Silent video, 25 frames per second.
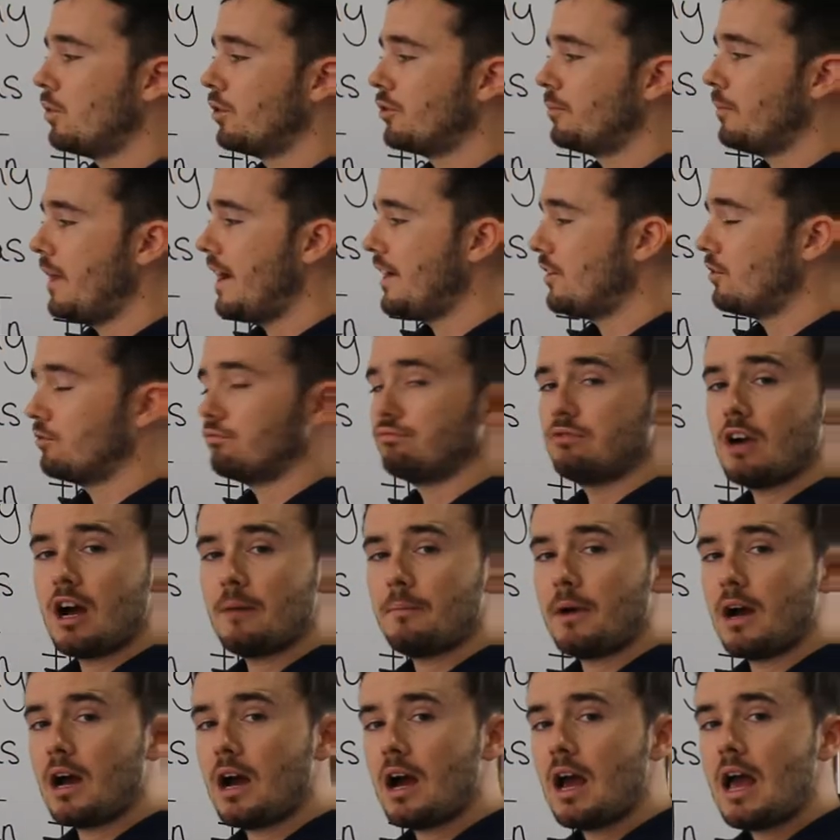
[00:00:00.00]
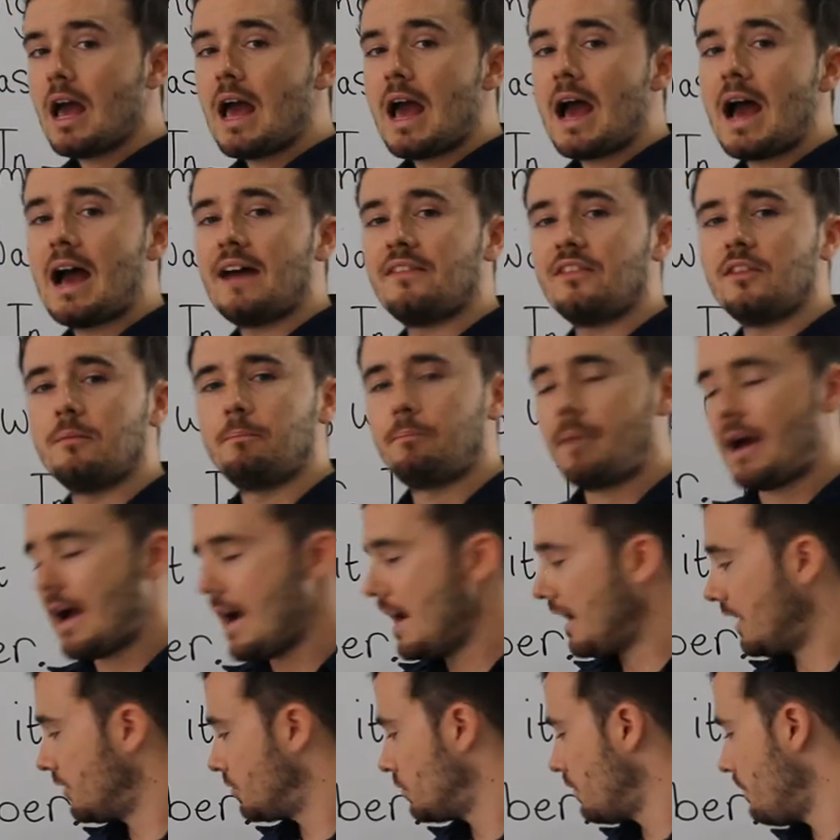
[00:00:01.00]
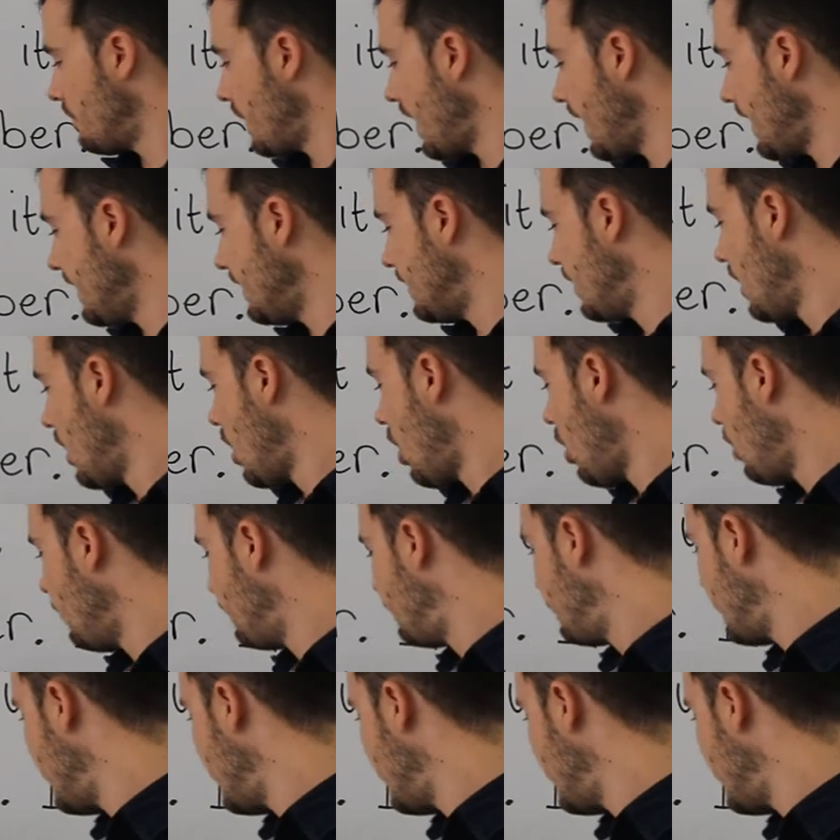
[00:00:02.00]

was made of rubber and the bags were made of